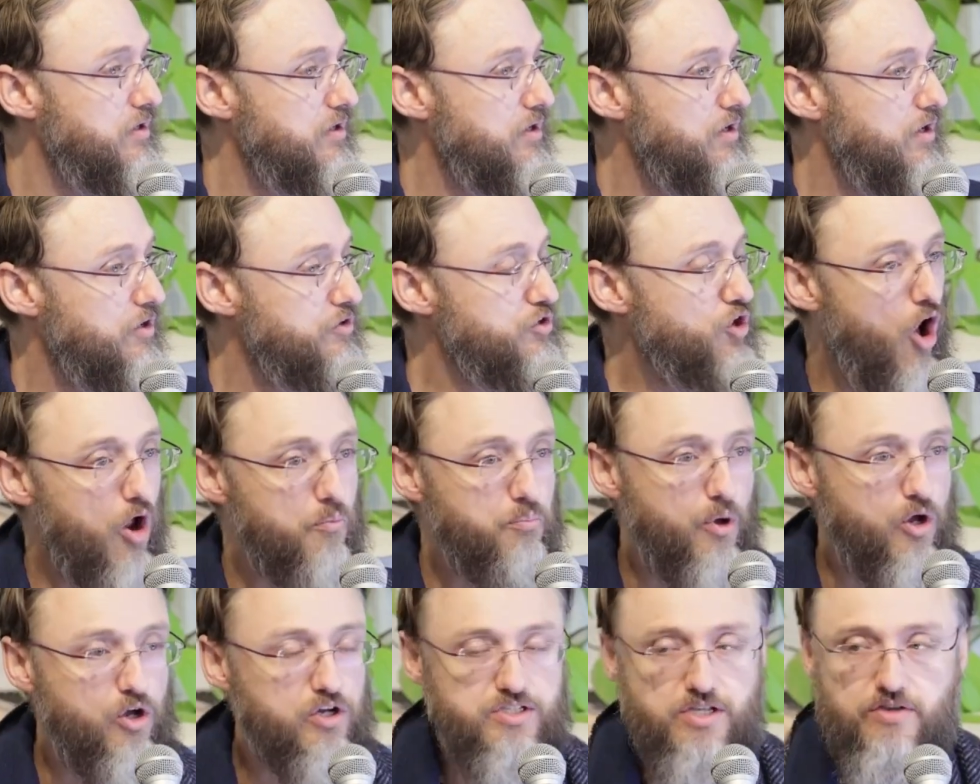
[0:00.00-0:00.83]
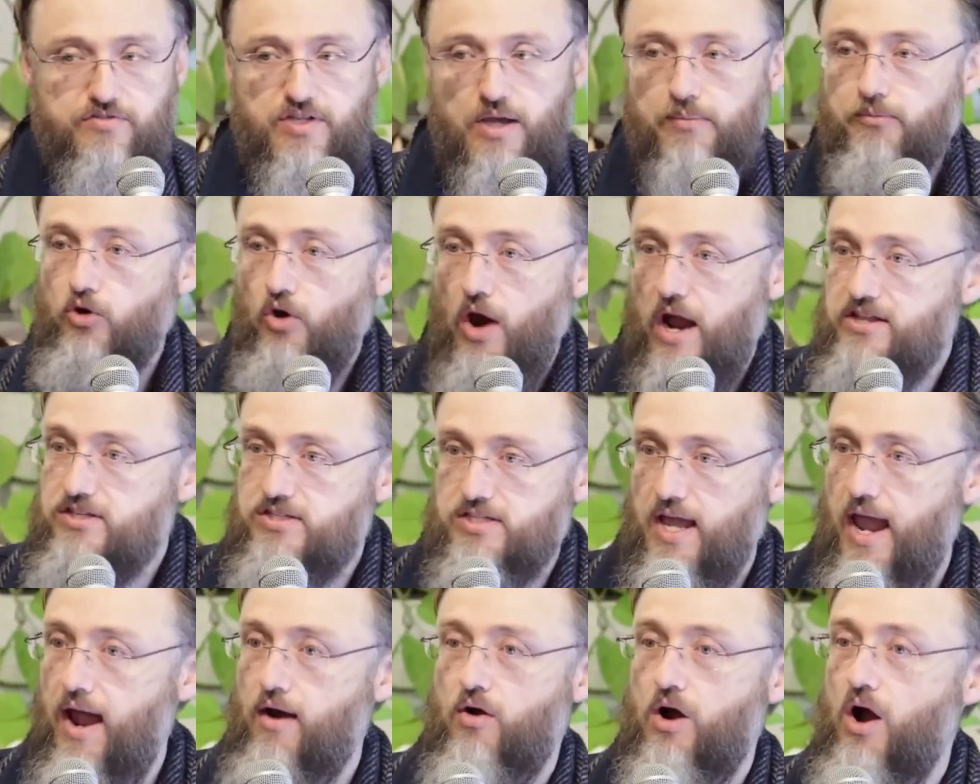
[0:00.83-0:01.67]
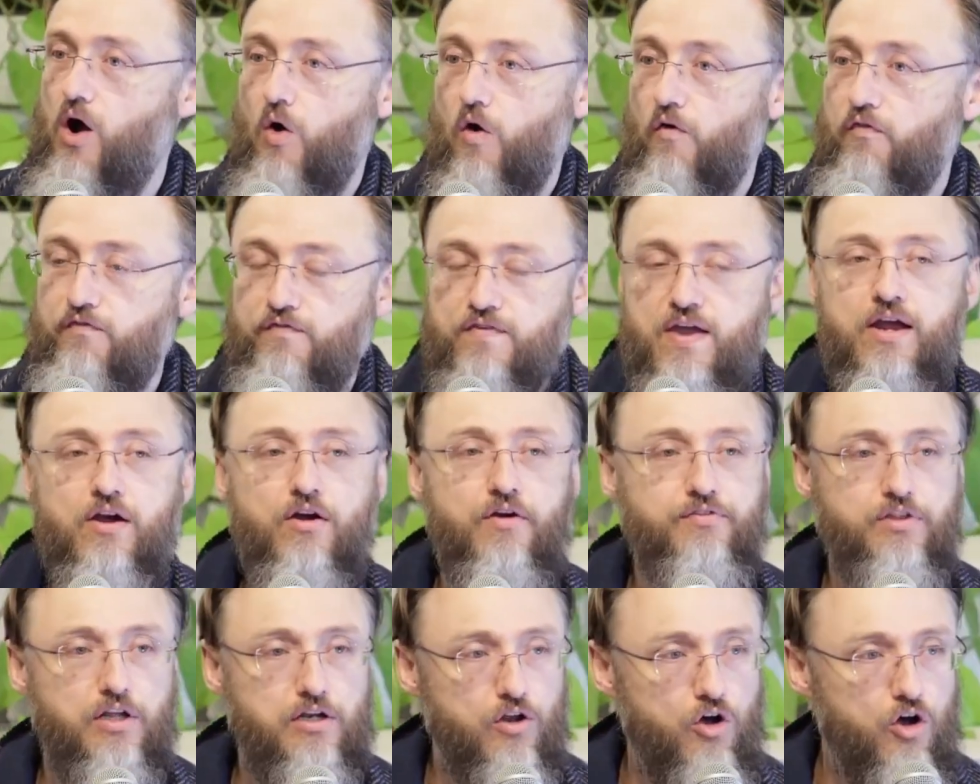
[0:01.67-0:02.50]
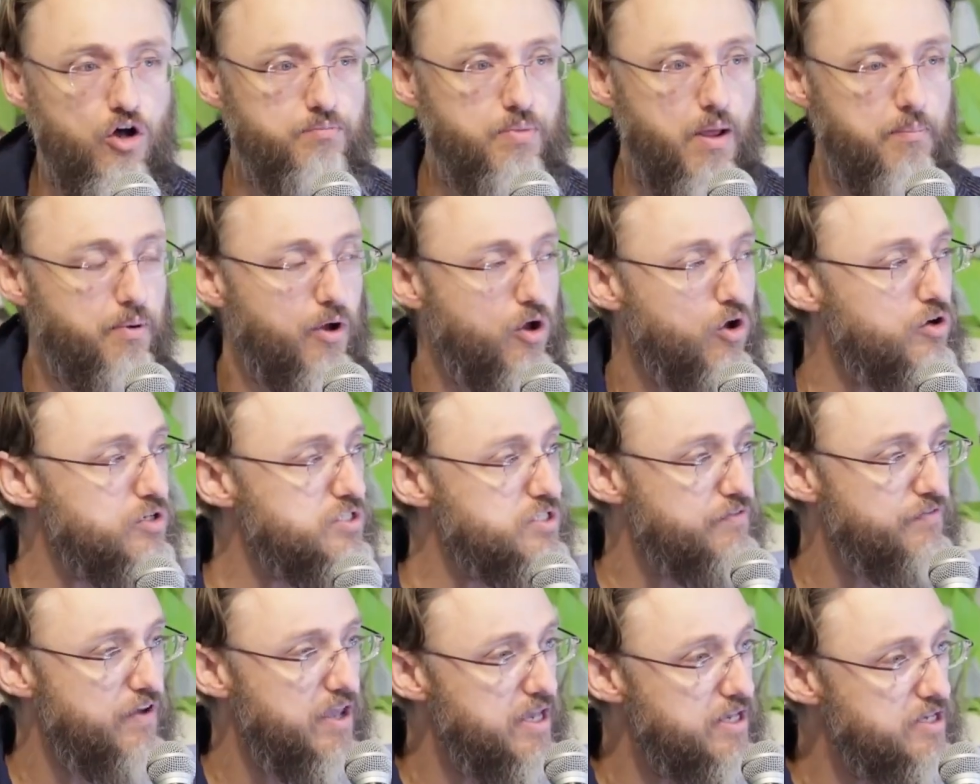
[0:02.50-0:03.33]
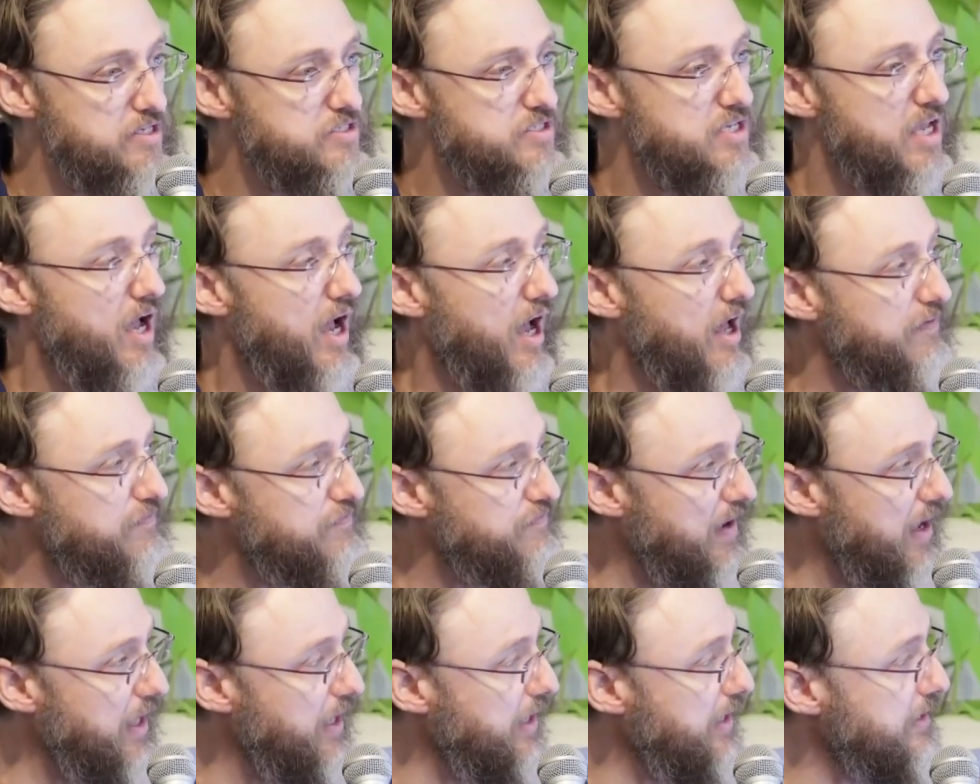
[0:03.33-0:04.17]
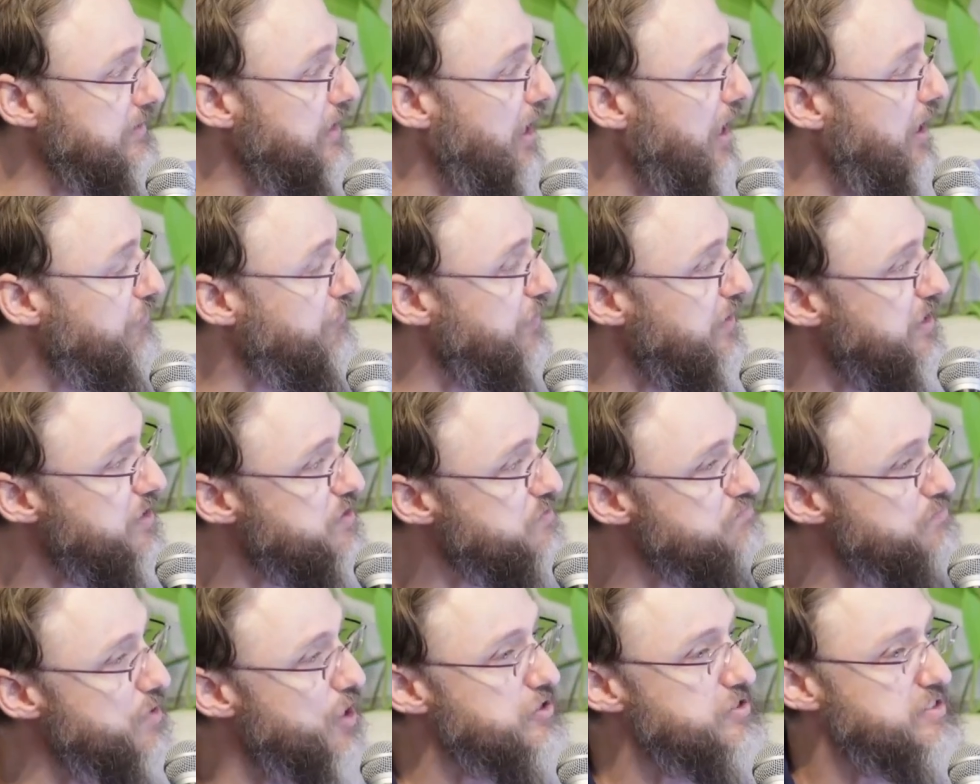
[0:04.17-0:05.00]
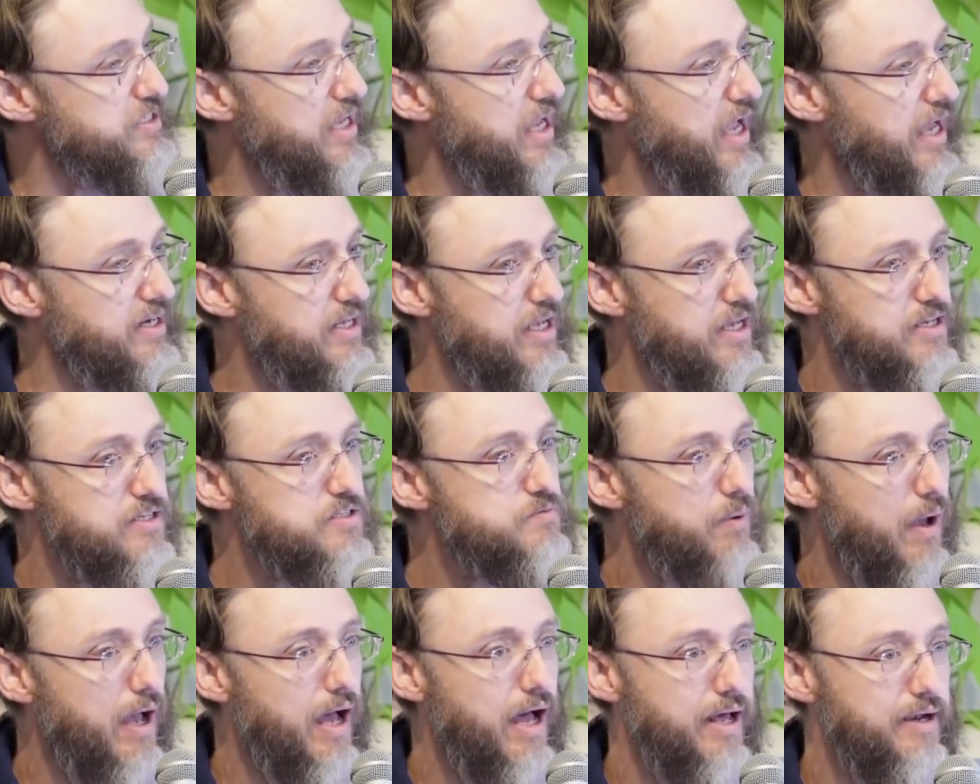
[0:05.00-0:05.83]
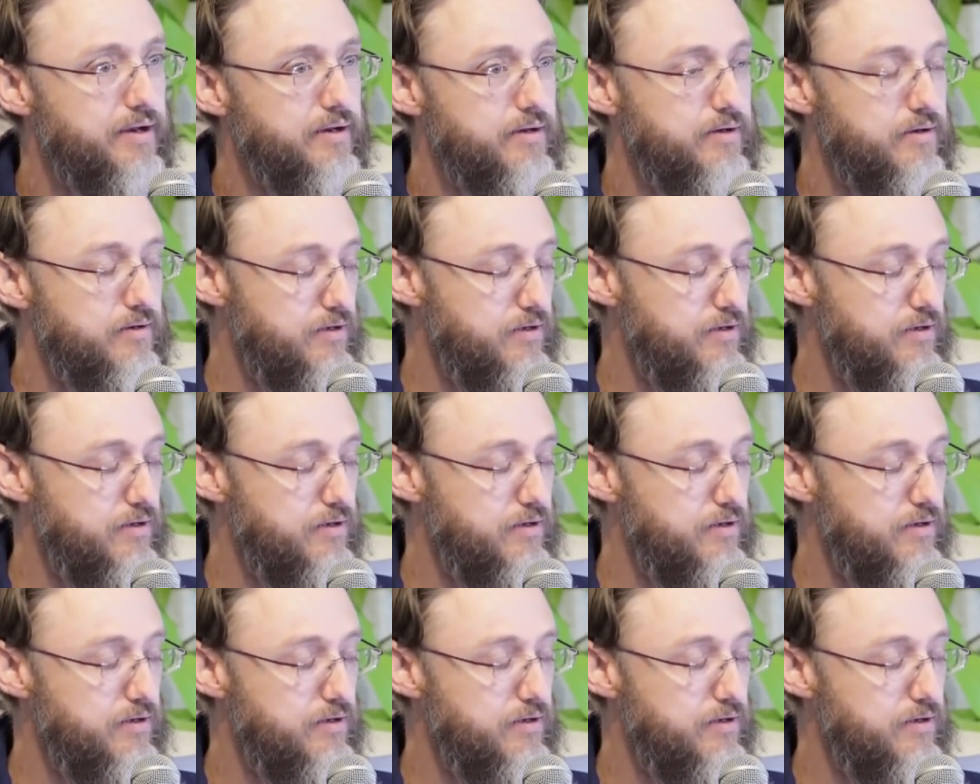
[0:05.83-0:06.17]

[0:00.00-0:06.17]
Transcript: Not because of some great terror or fear of the Lord, but because of his unfailing love and his mercy and his pardon.